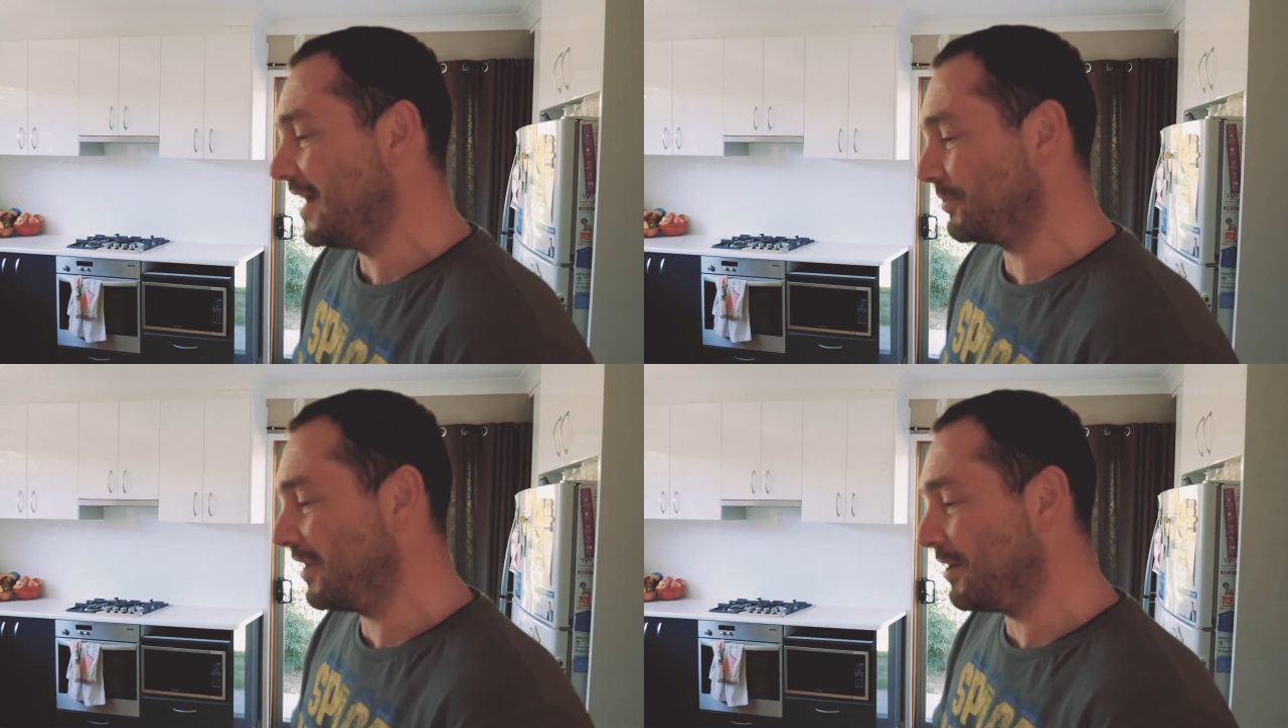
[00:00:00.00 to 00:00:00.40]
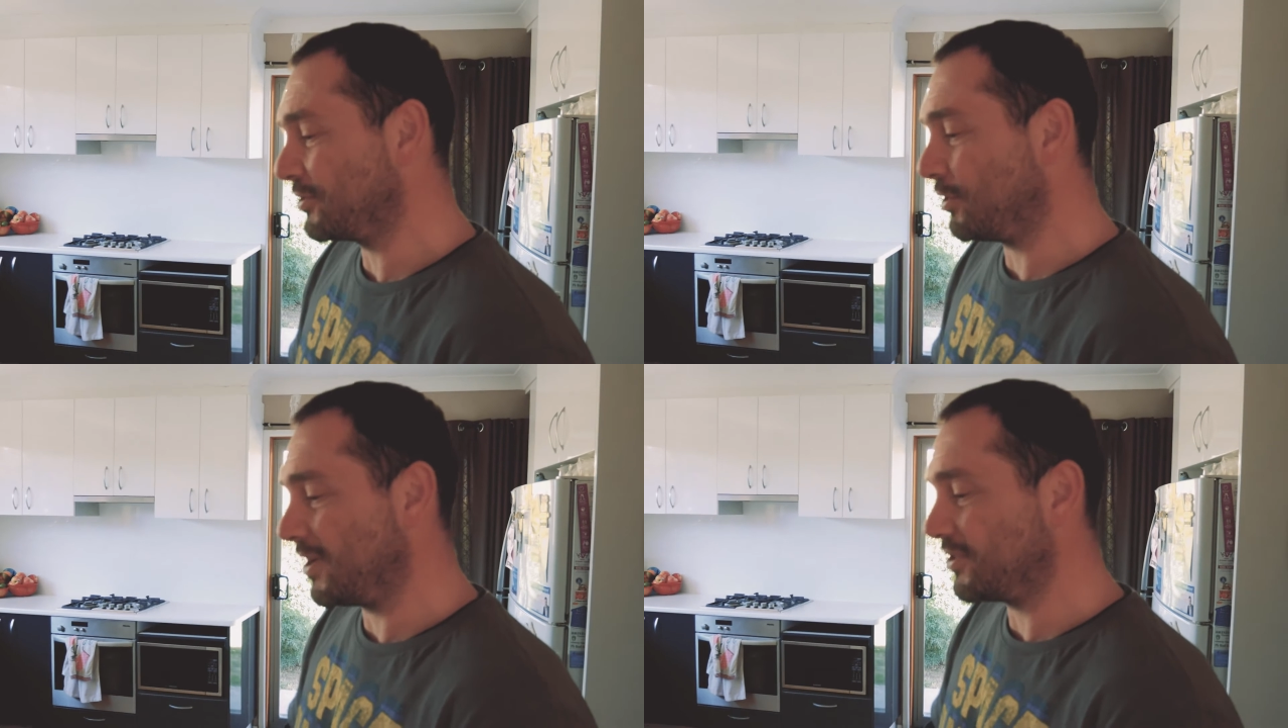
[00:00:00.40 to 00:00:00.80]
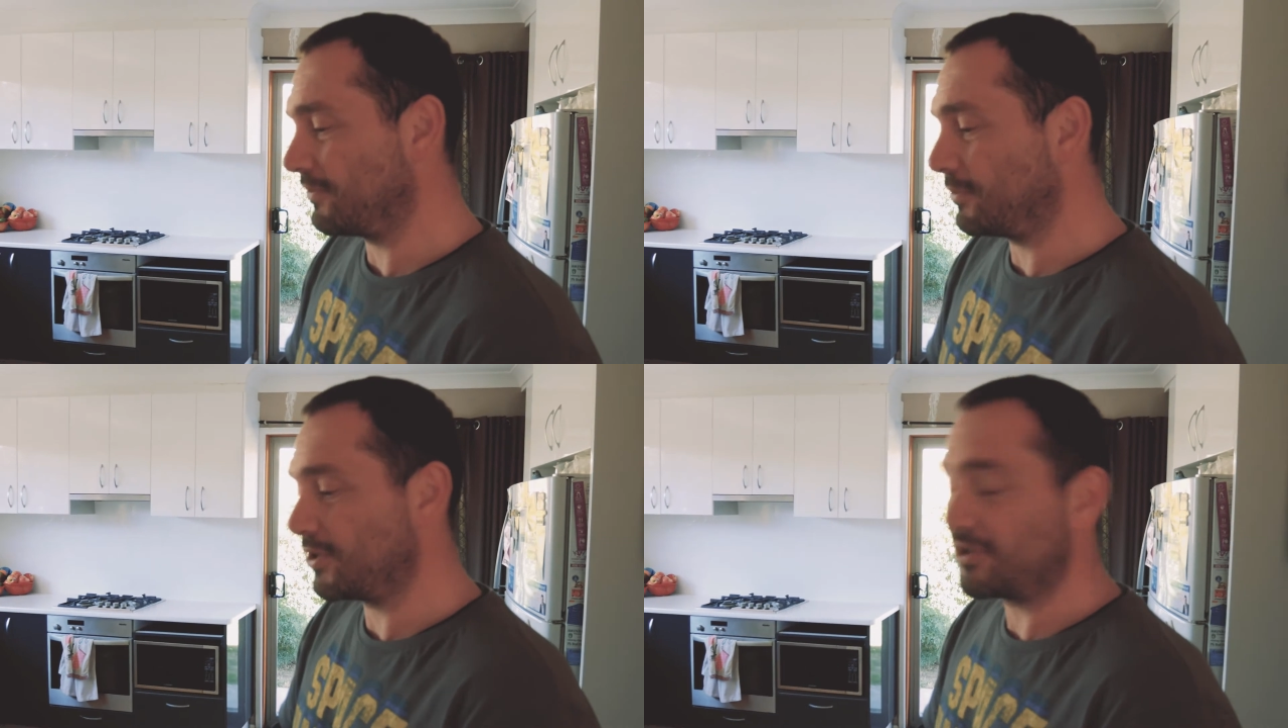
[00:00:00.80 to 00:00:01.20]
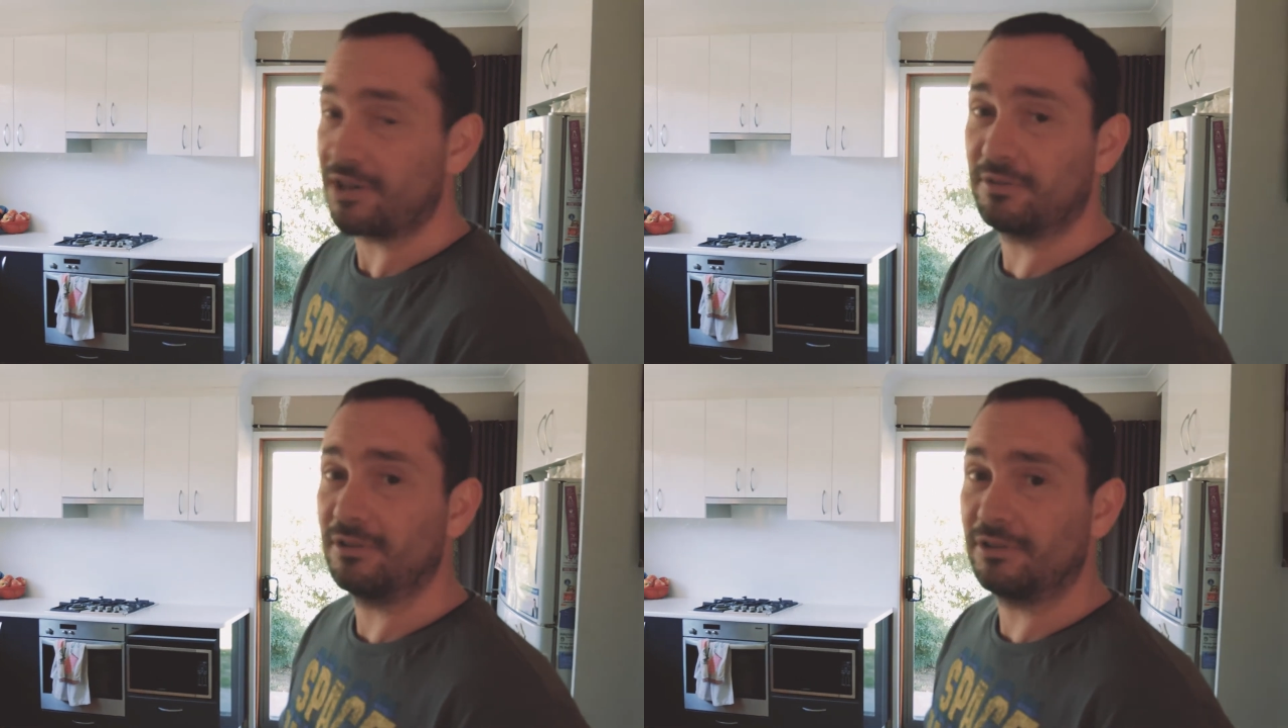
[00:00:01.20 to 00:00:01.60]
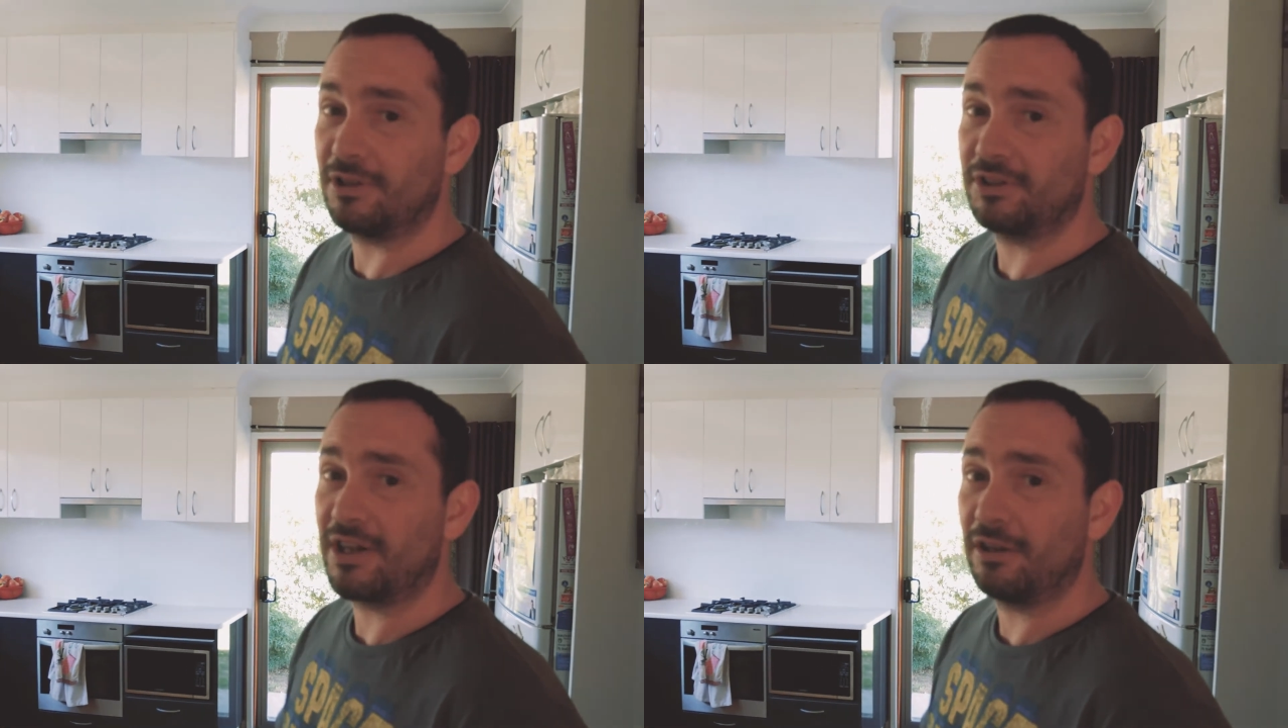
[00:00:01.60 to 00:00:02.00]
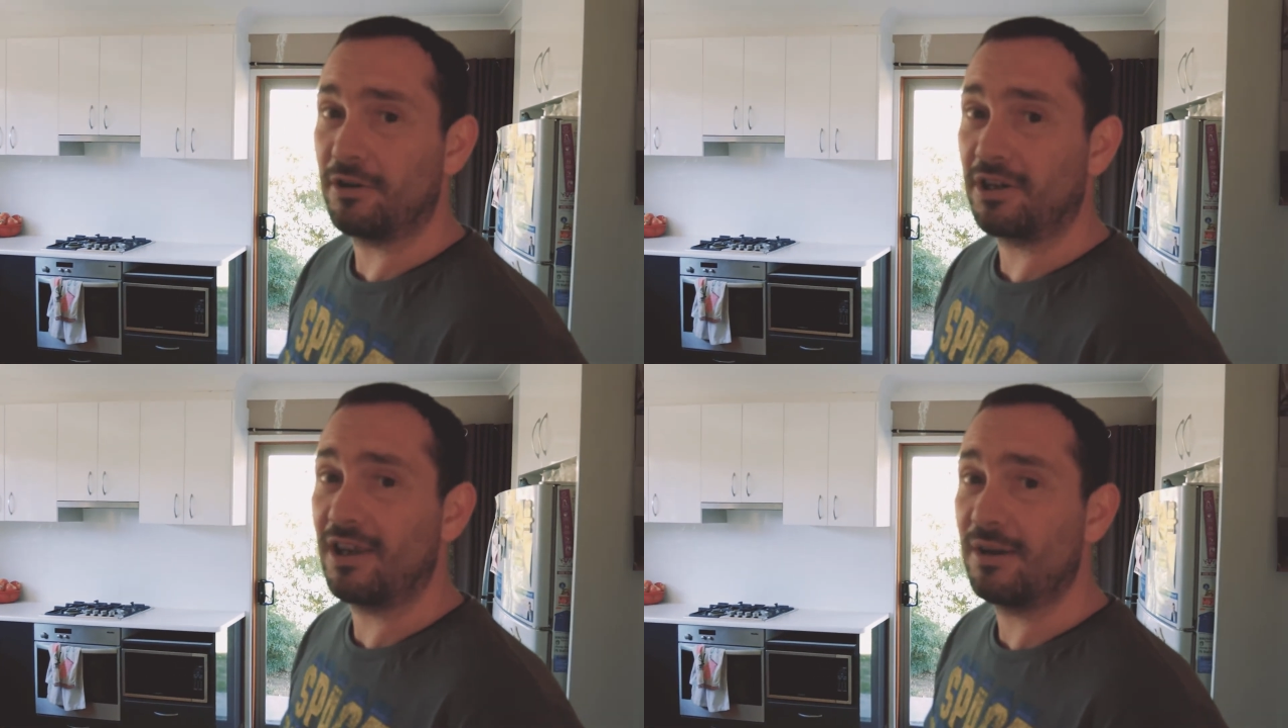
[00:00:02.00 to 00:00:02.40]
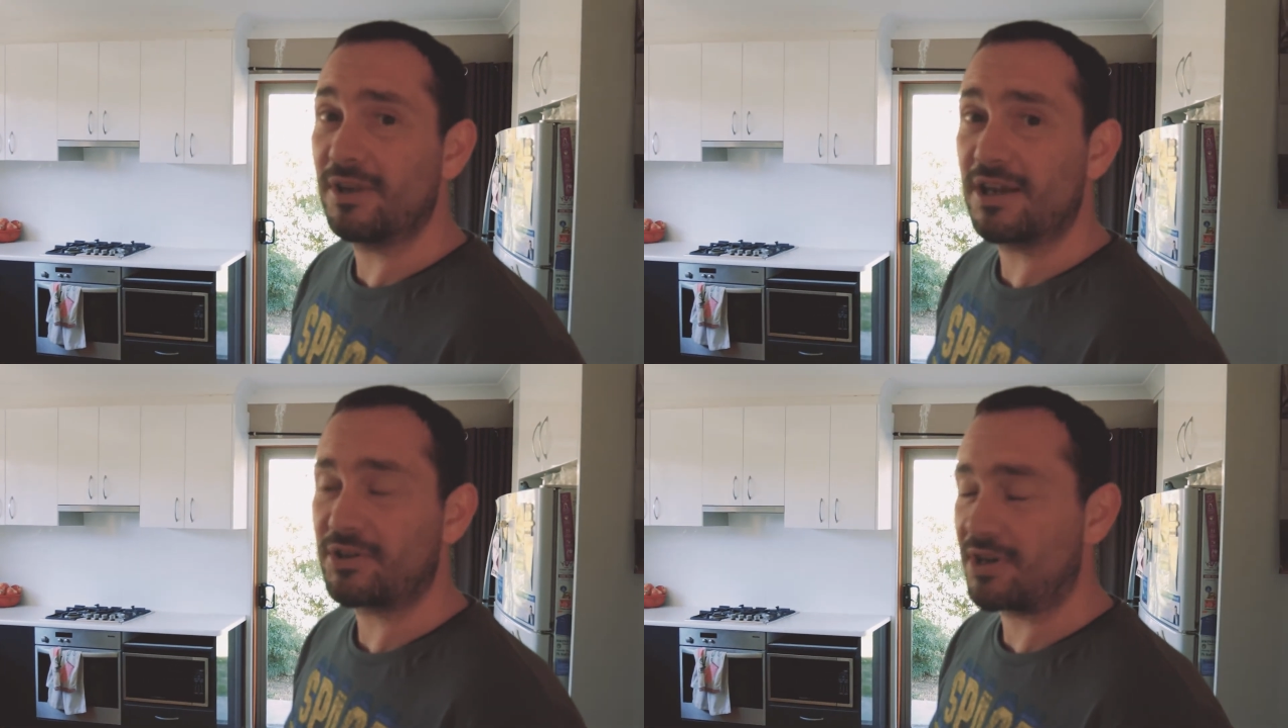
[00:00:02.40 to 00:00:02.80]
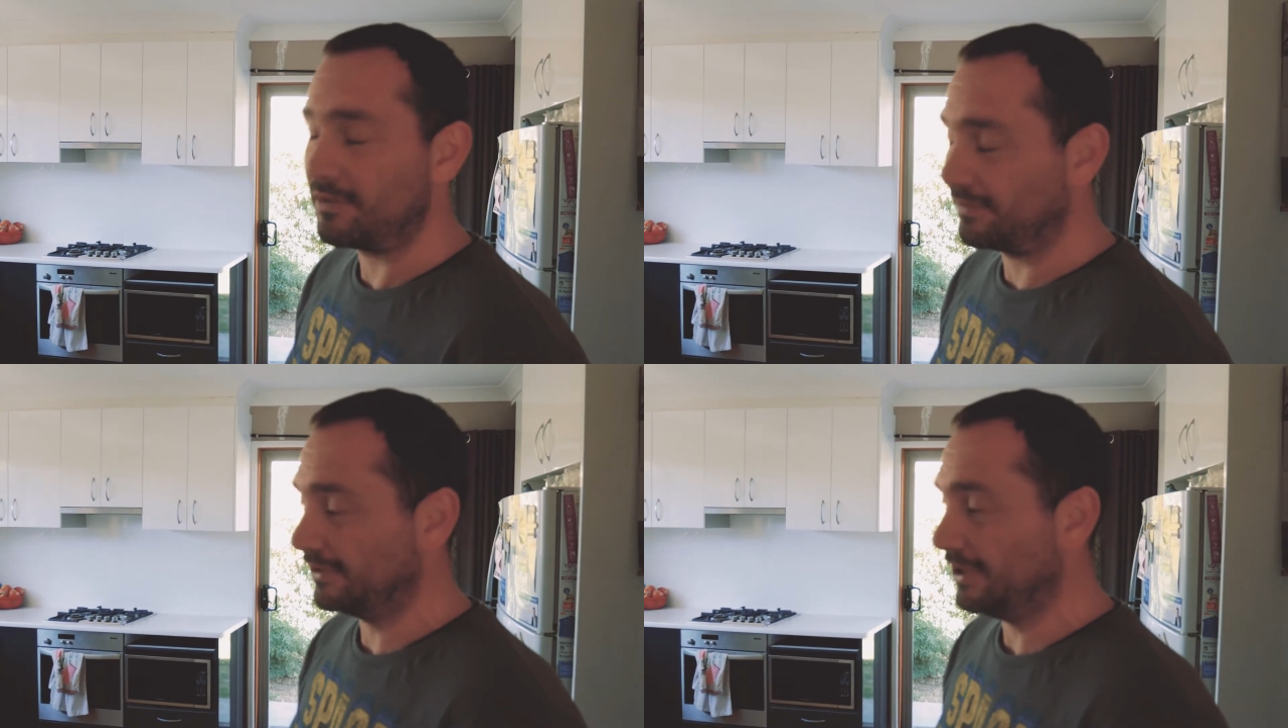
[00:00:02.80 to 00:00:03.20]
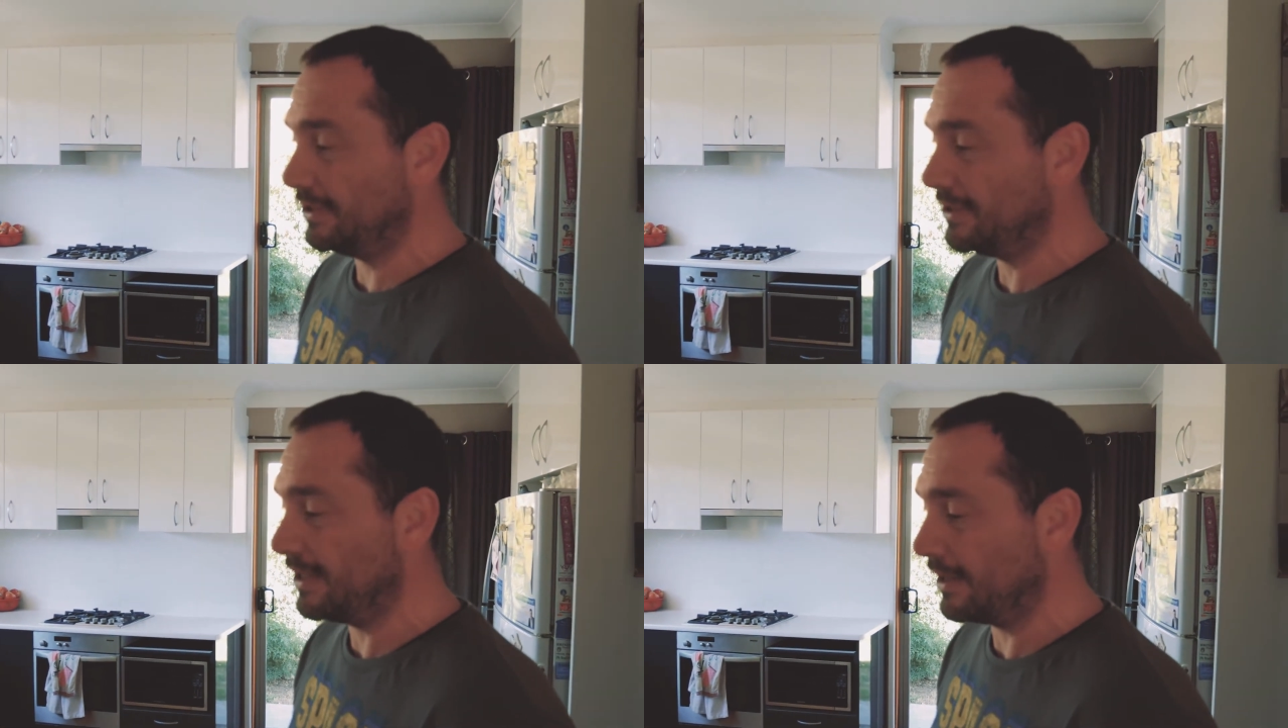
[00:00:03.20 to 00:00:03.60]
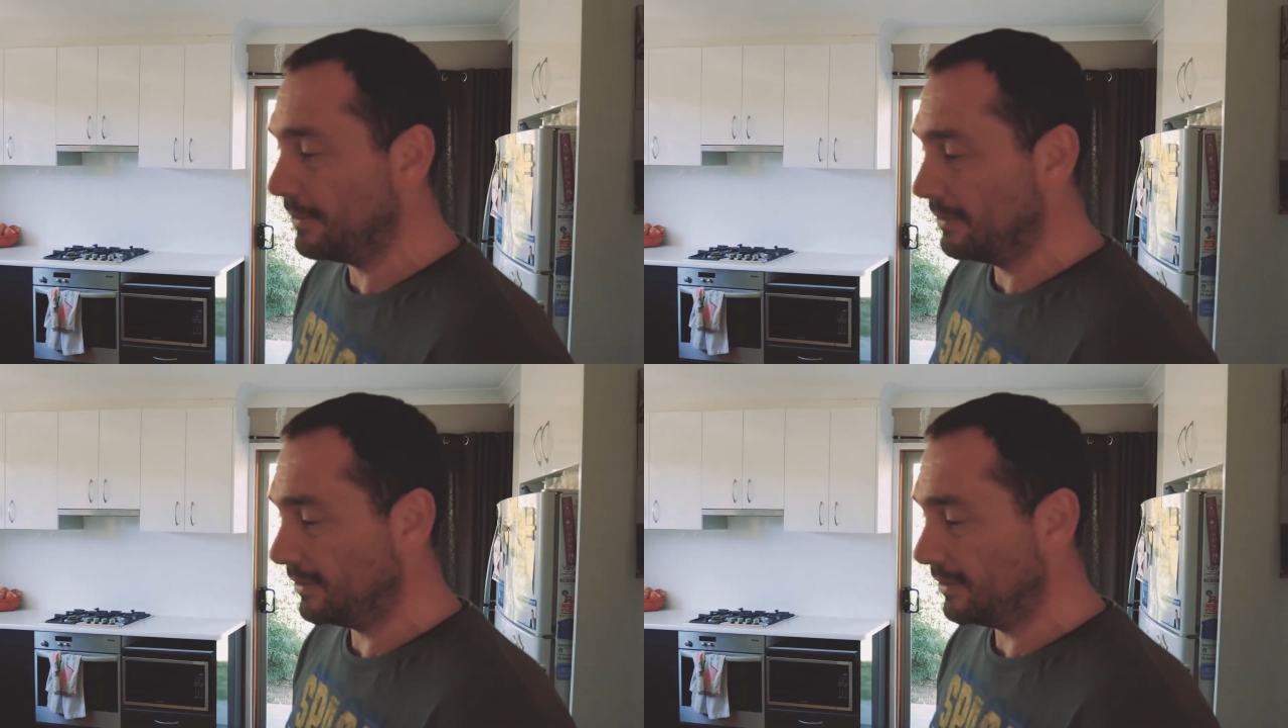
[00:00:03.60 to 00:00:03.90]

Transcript: as we know, it's always different. We take, like, take a lot of care with our stuff, so yeah.